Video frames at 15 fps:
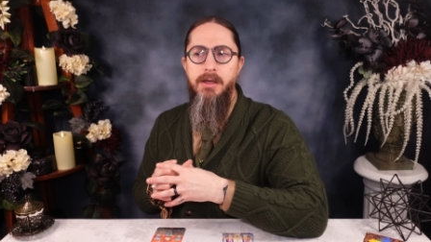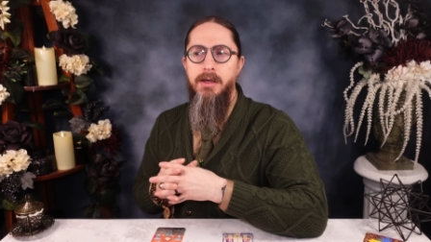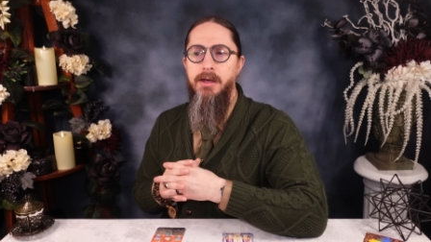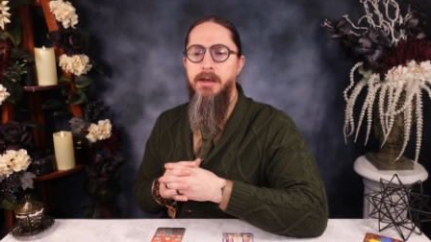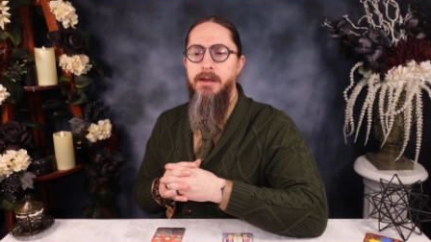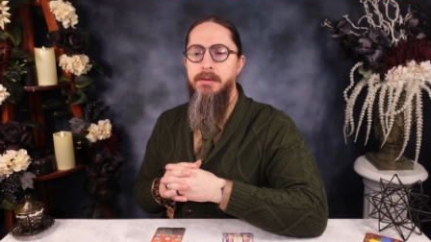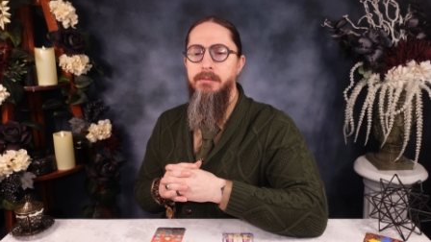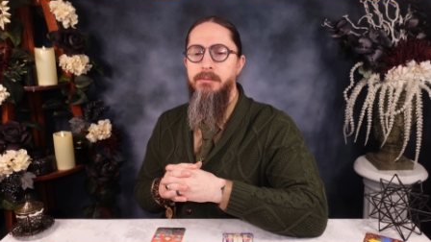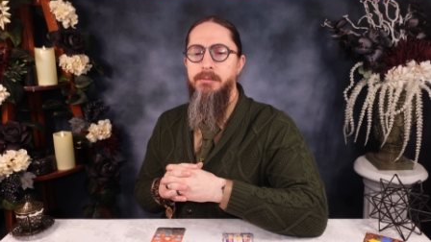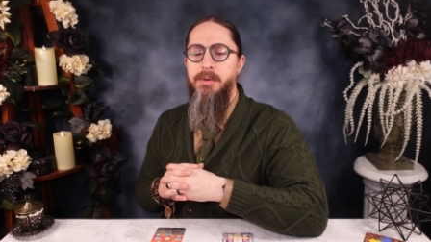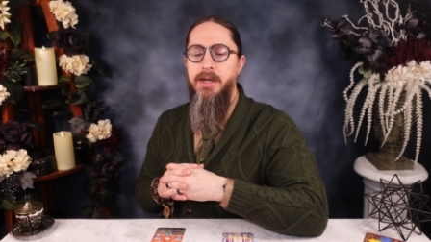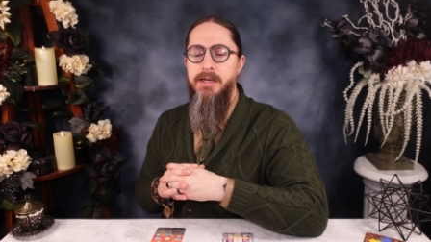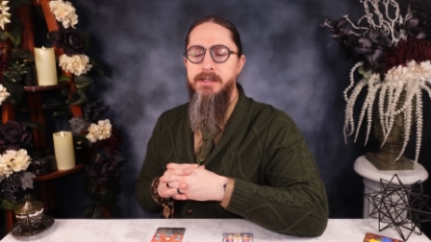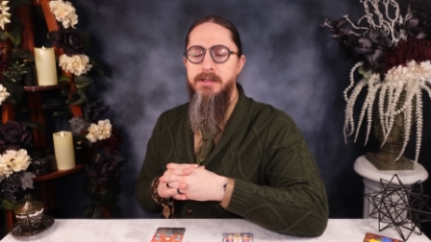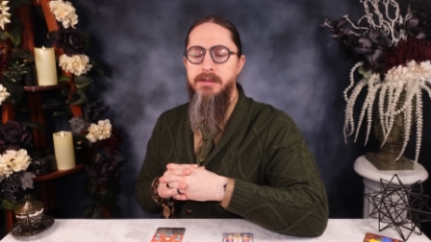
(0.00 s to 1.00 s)
uh,
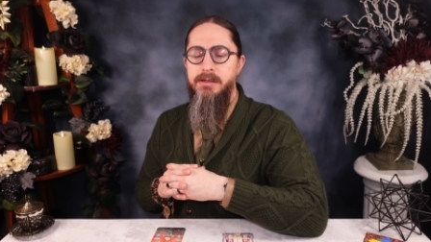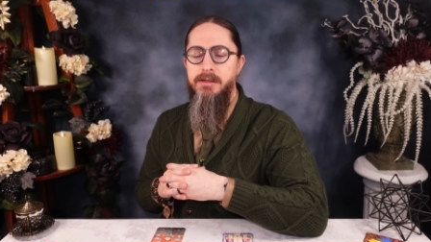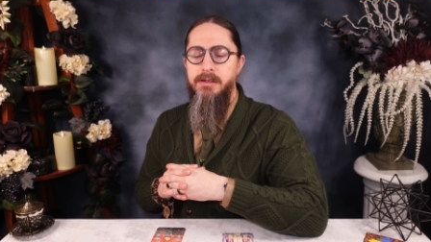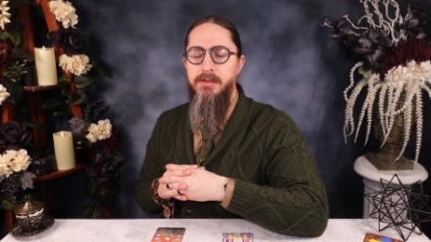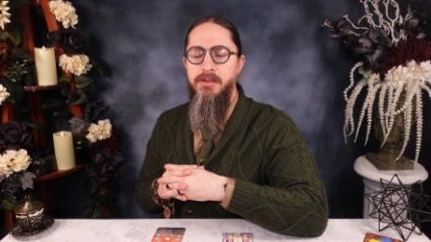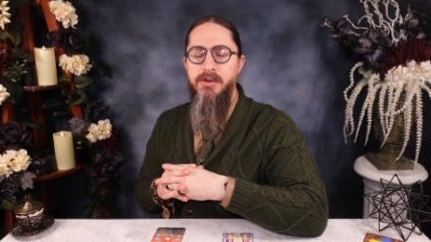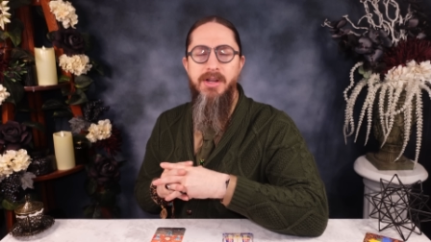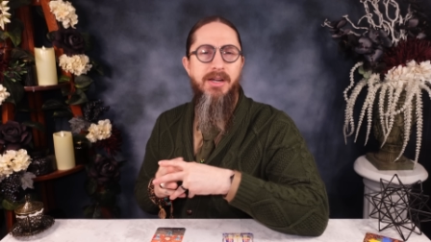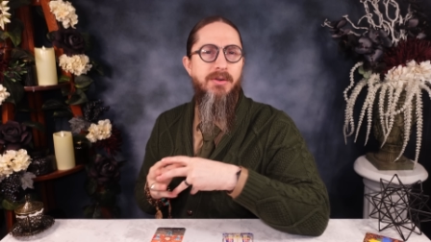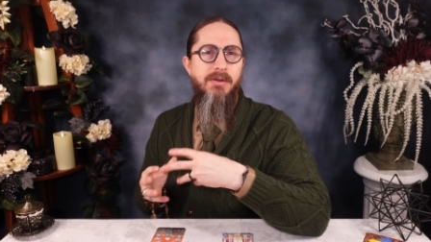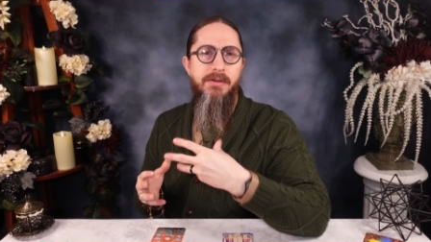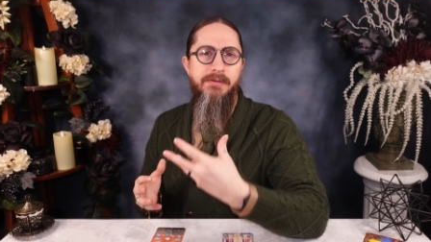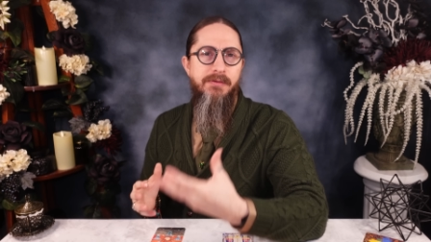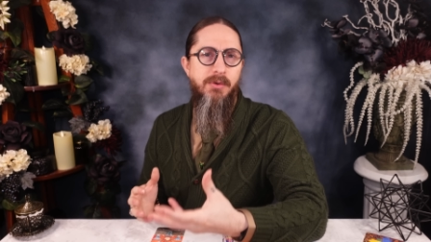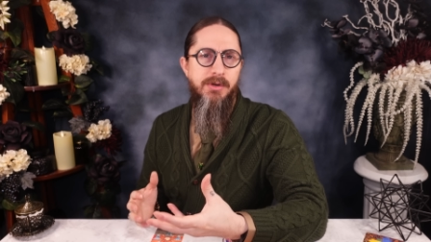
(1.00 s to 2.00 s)
but they're not going
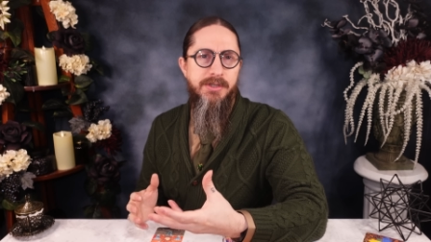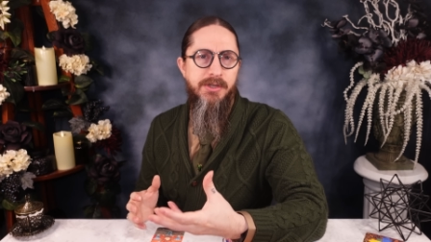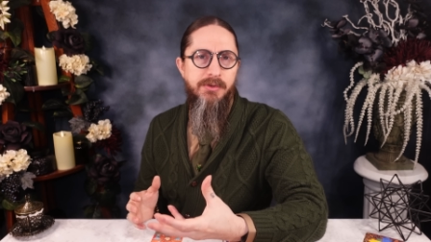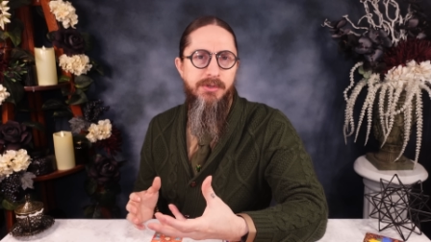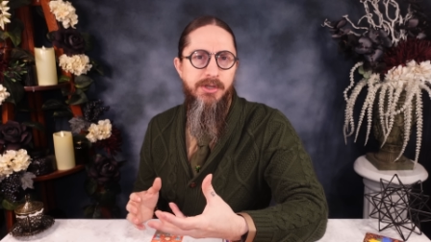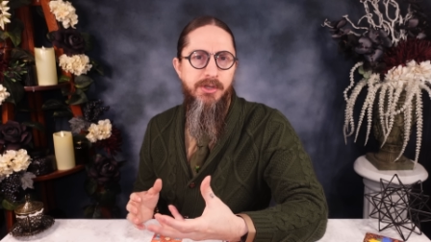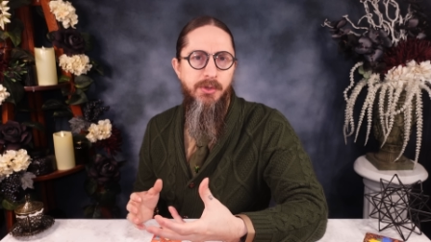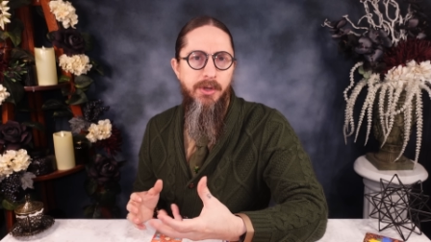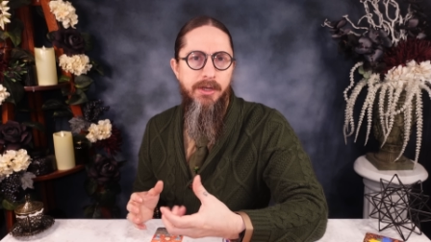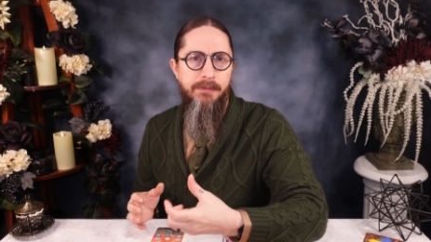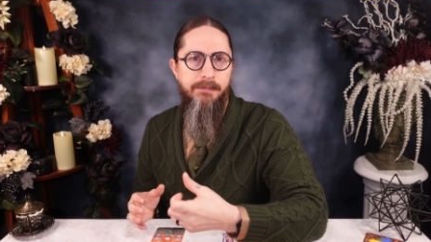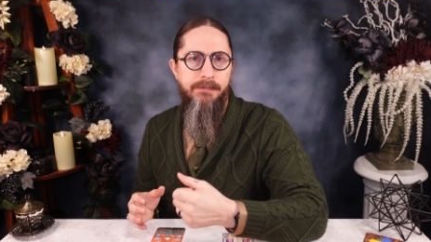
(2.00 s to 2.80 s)
to force you to do it,